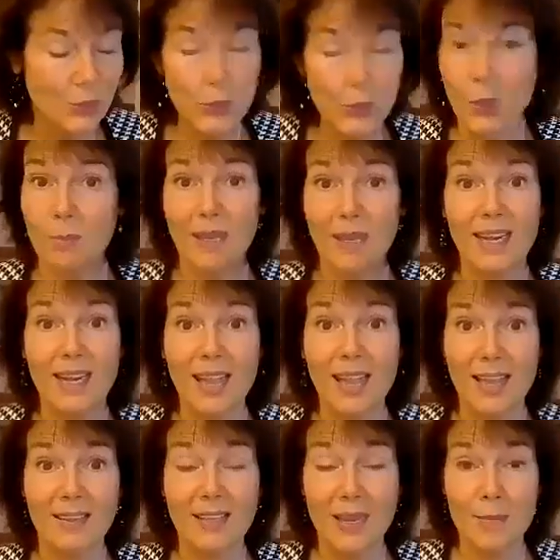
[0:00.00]
Join me
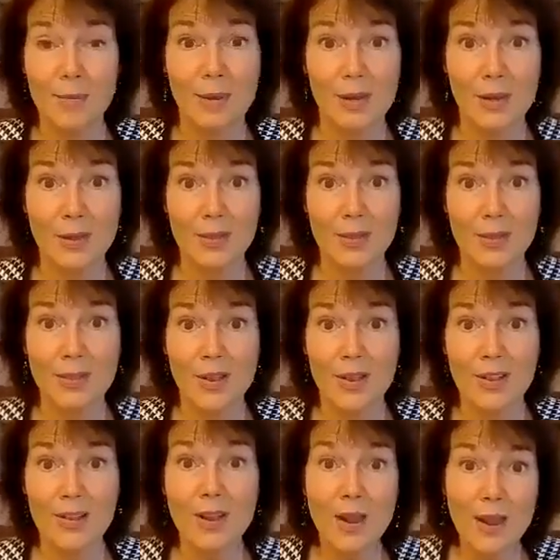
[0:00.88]
at
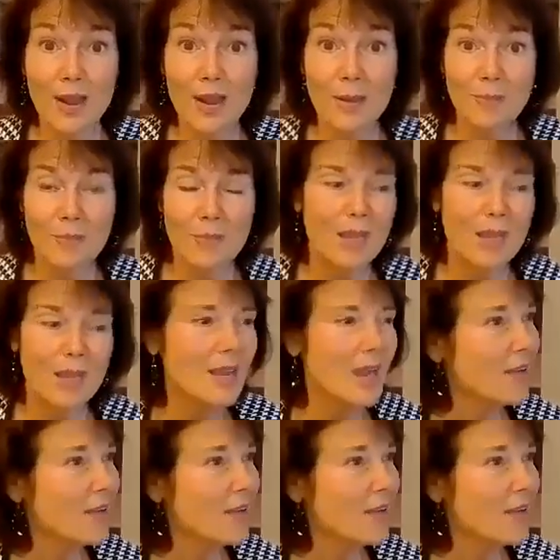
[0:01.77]
lameredith.com.